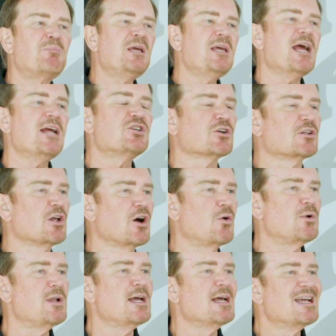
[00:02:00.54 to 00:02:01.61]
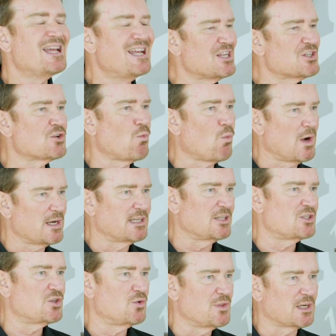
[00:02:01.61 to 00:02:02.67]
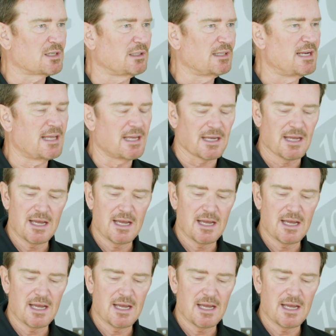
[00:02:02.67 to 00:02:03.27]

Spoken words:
pH alone isn't what gets you the cleaning.